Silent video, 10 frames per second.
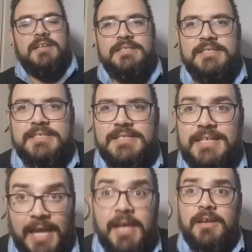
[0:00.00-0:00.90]

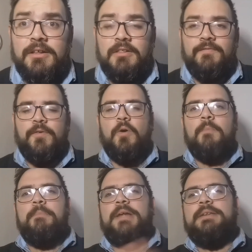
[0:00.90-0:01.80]
scale for
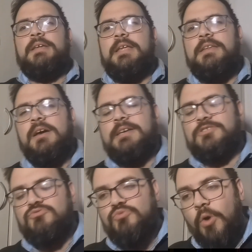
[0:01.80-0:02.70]
Monday Night
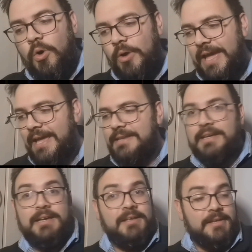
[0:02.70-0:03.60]
Raw. And